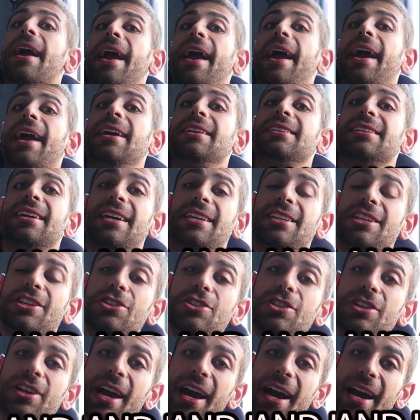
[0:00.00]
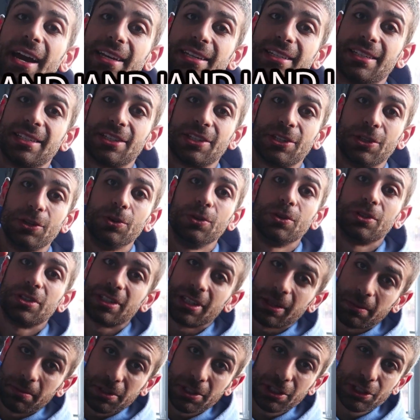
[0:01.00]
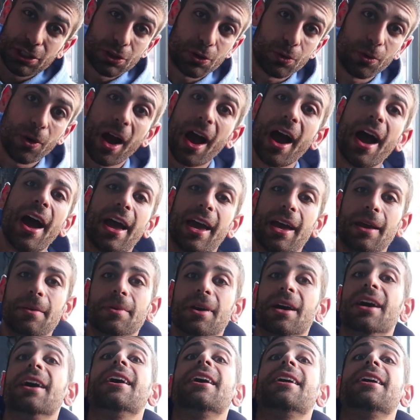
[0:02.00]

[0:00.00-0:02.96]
And I need you guys to subscribe.